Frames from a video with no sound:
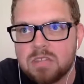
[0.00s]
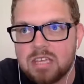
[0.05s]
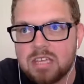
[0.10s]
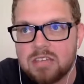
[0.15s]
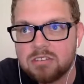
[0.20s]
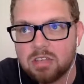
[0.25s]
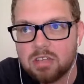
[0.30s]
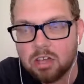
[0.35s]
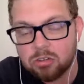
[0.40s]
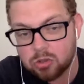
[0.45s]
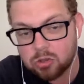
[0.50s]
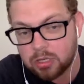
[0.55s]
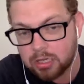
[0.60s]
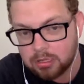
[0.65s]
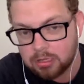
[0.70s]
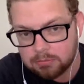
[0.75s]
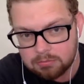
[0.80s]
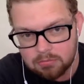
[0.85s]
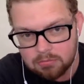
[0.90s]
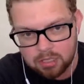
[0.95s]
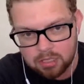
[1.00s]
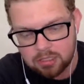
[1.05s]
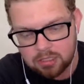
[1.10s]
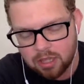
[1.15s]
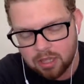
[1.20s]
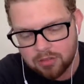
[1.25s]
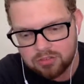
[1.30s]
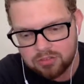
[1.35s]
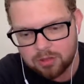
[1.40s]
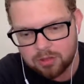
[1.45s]
country and
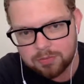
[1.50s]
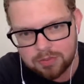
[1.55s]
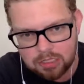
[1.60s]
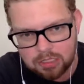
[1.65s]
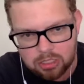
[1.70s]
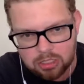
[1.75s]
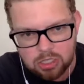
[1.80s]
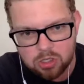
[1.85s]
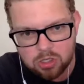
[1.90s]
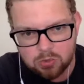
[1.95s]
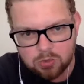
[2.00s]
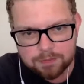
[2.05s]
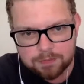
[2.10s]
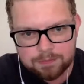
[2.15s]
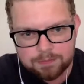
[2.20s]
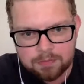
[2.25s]
does something new.